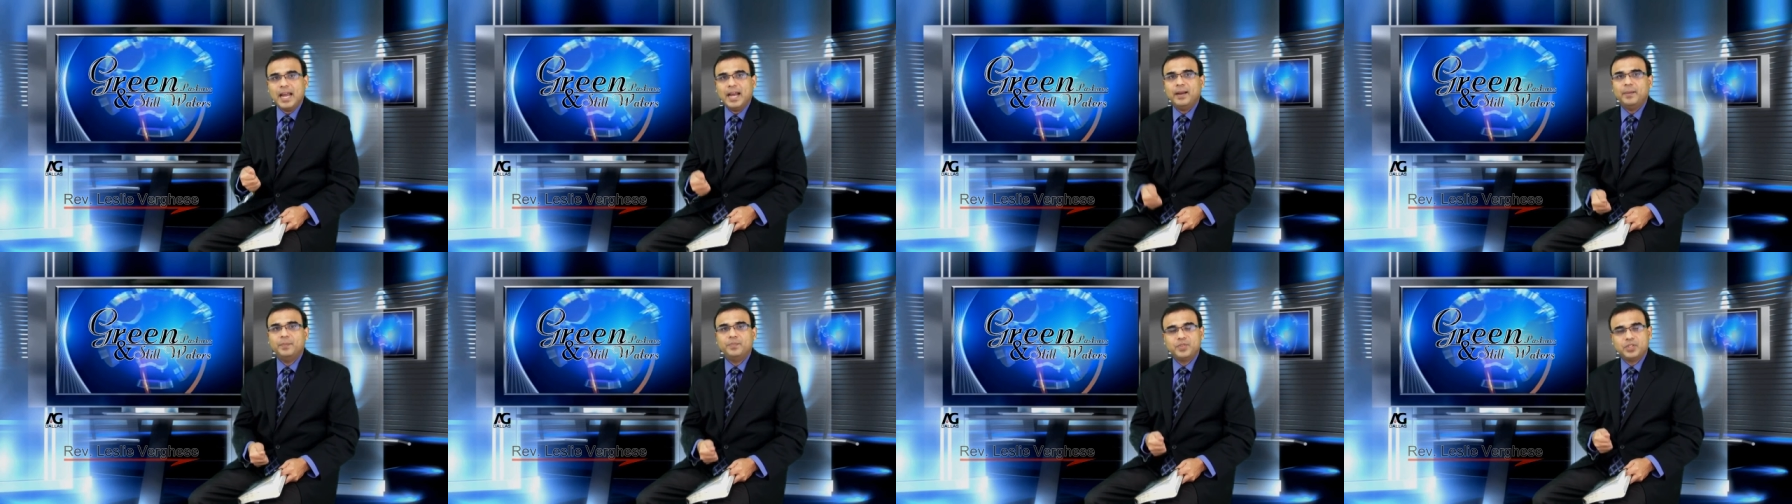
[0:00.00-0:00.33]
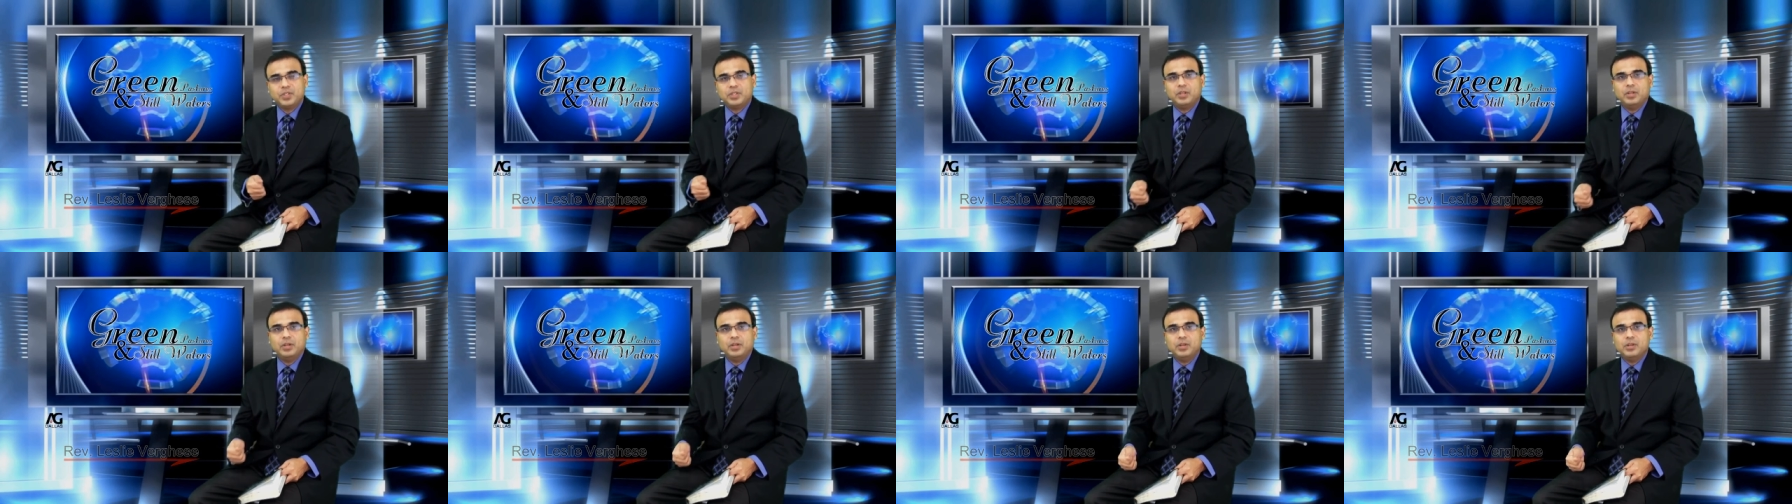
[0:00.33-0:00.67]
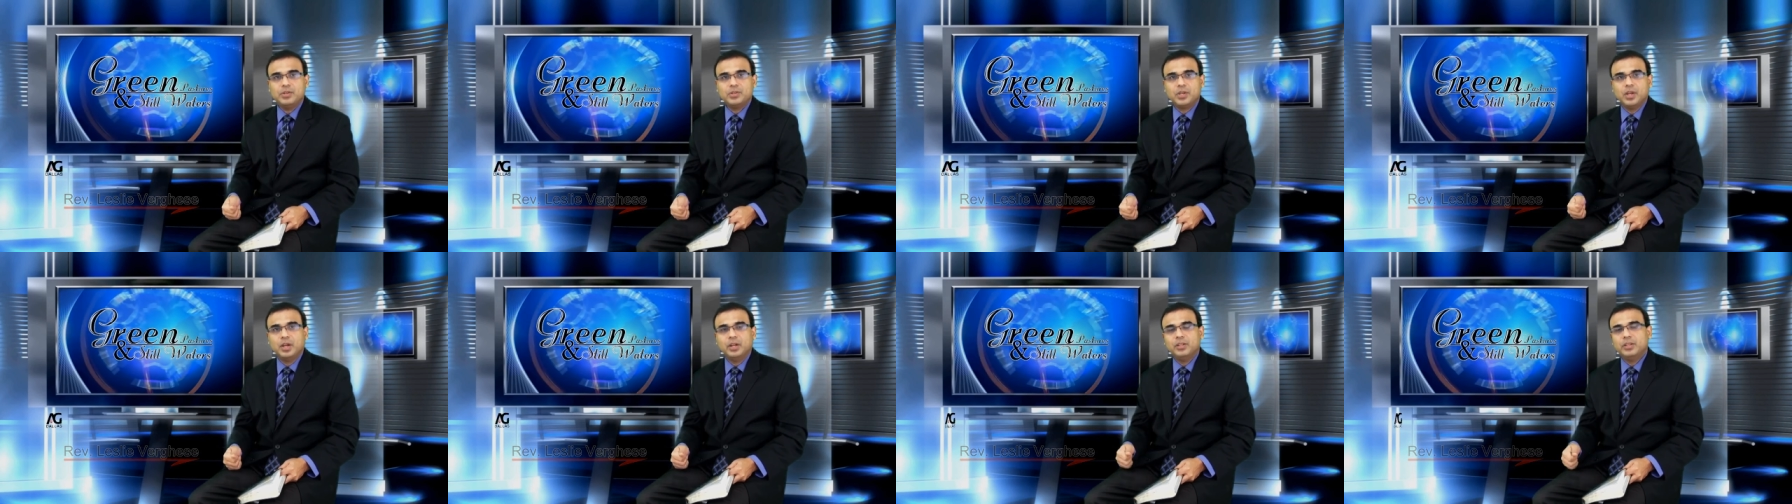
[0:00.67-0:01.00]

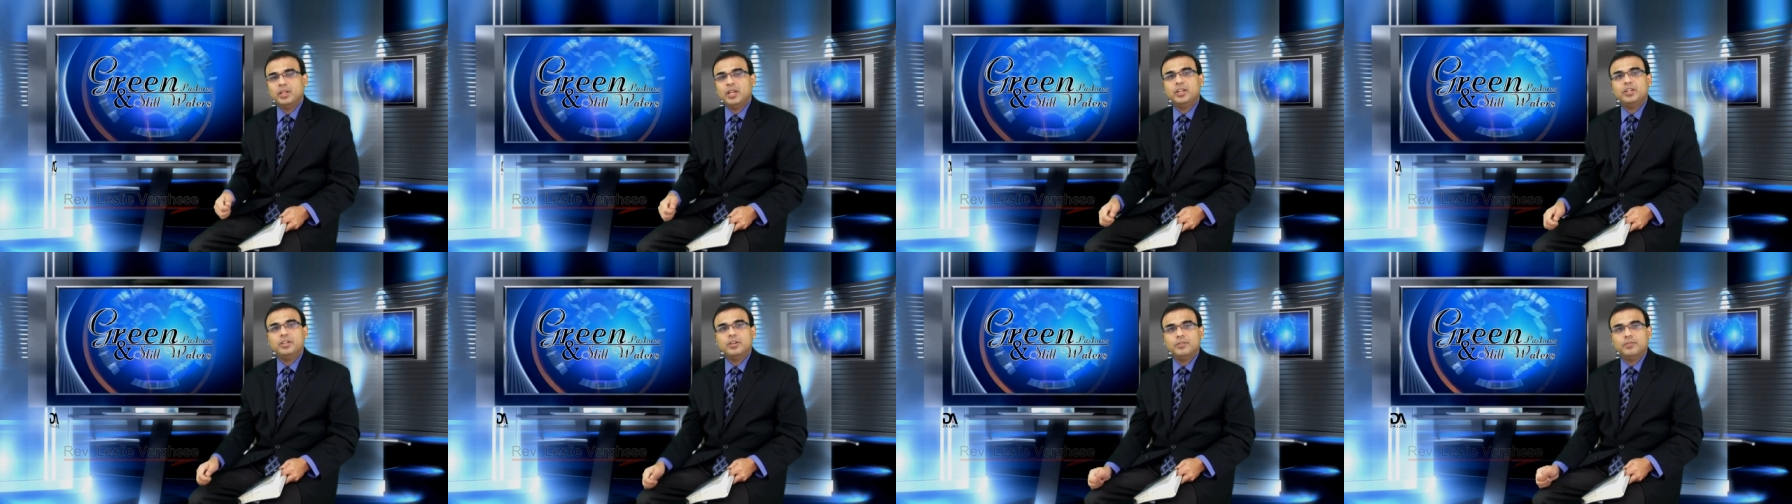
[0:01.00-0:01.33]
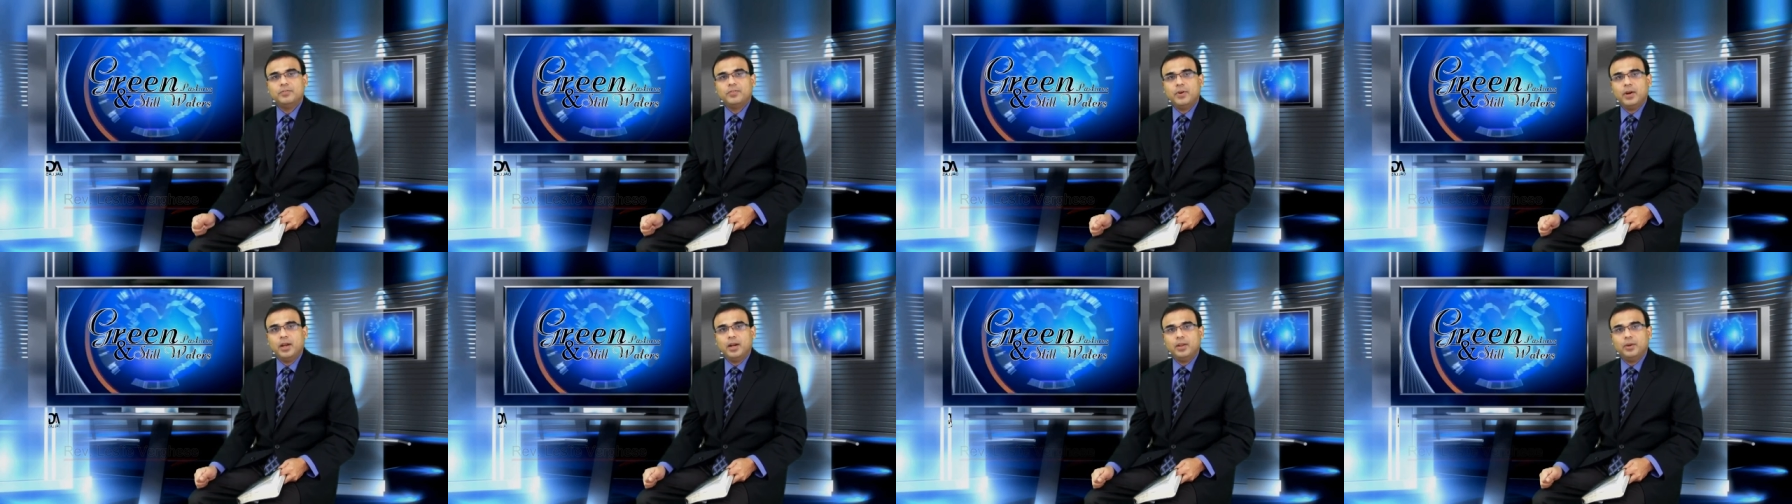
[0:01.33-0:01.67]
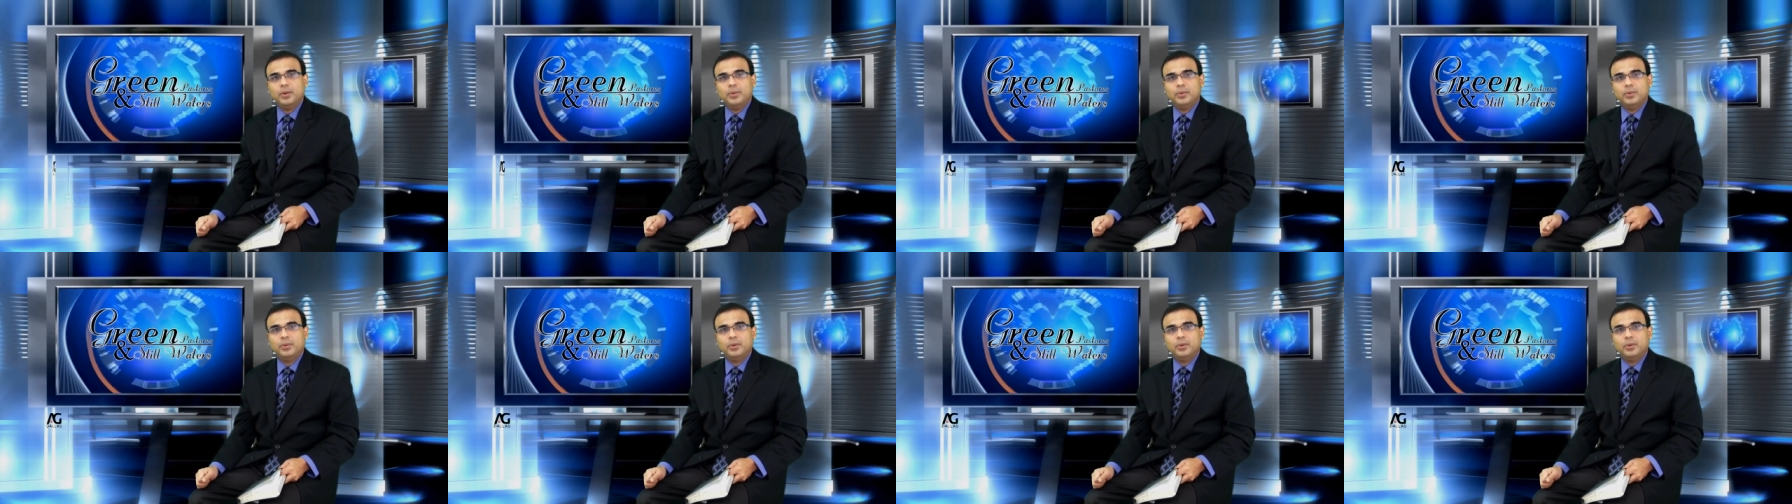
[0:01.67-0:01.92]
abstinence that you follow,